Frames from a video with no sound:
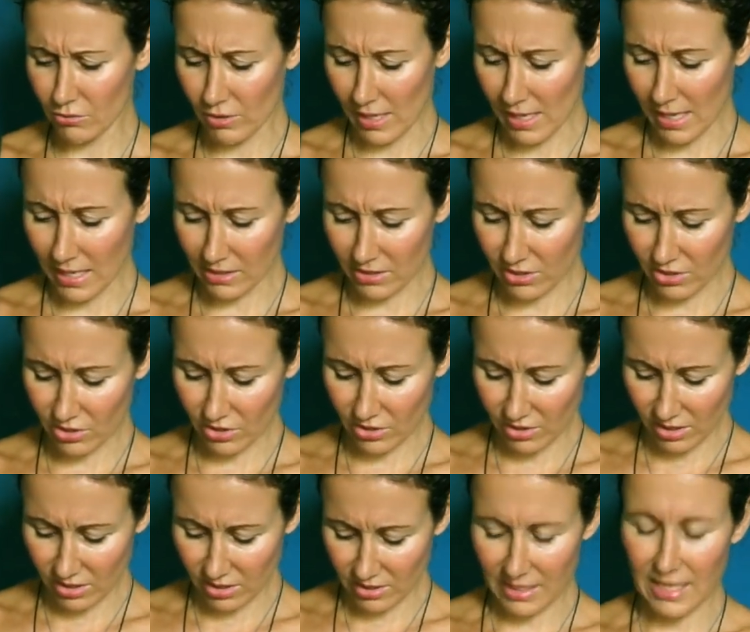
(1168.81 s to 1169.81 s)
relate to
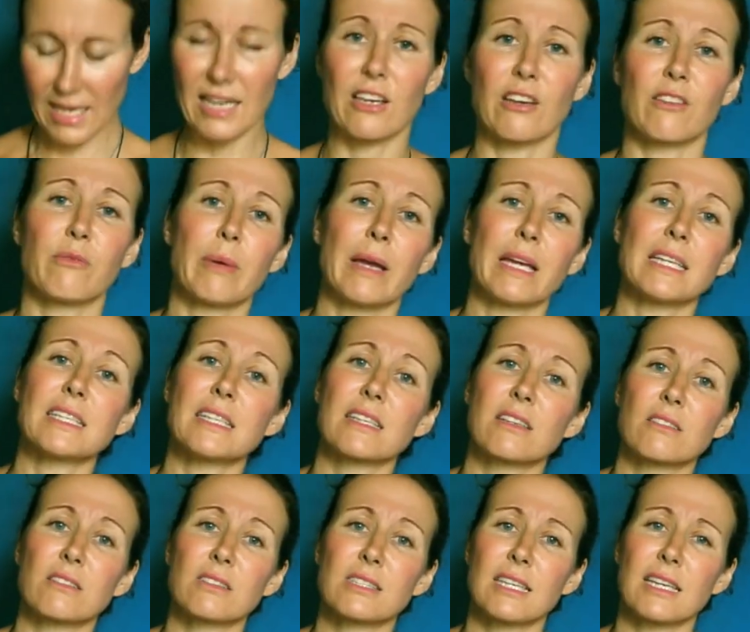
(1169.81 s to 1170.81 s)
this King of
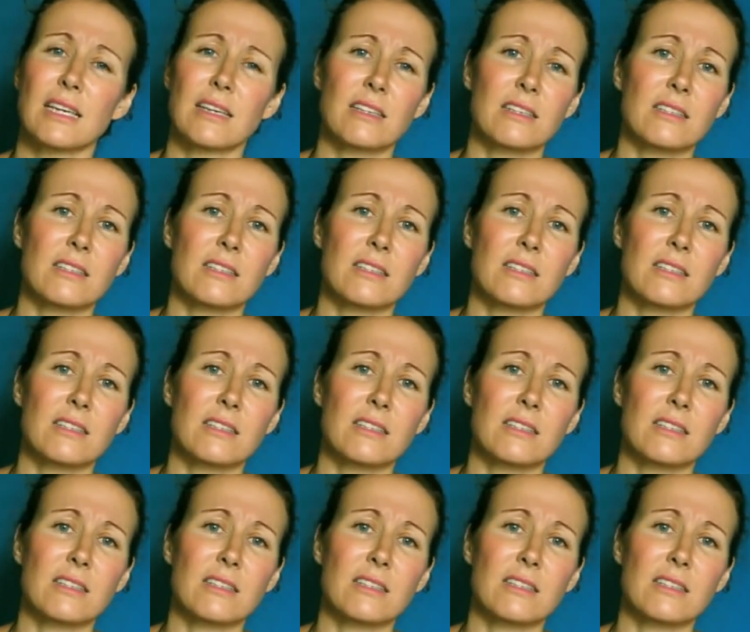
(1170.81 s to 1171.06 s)
Pentacles here,